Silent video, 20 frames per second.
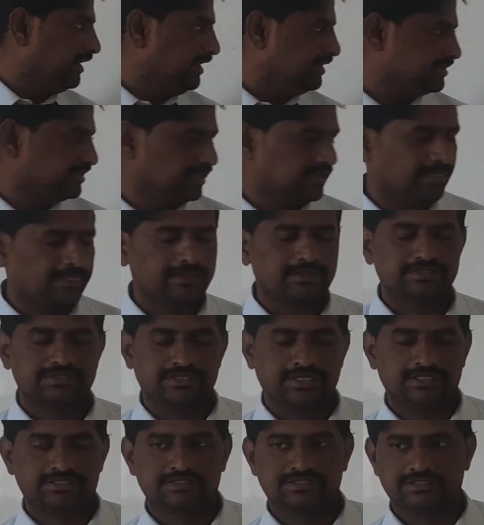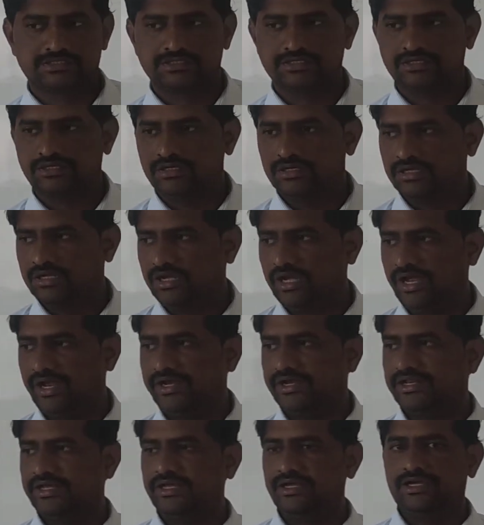is 6.
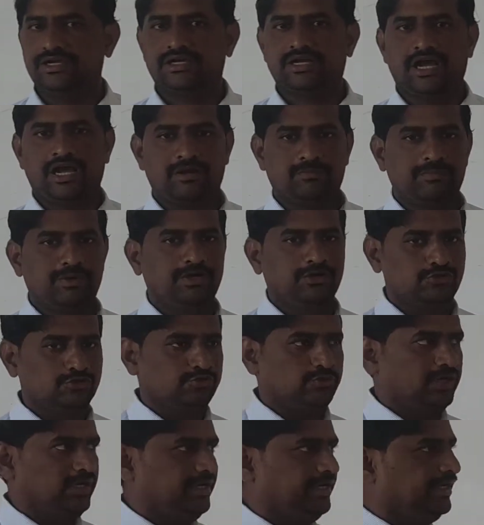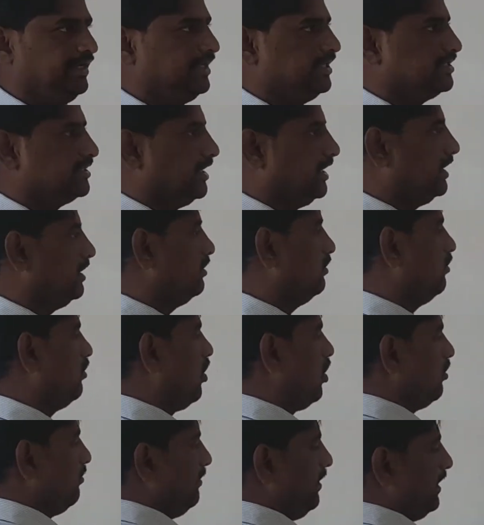And carbon usually is a
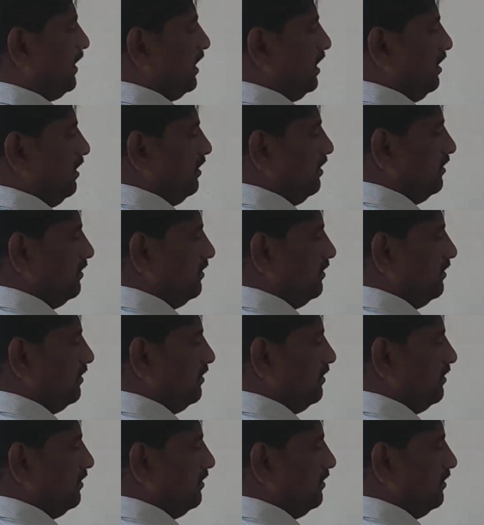non-metal.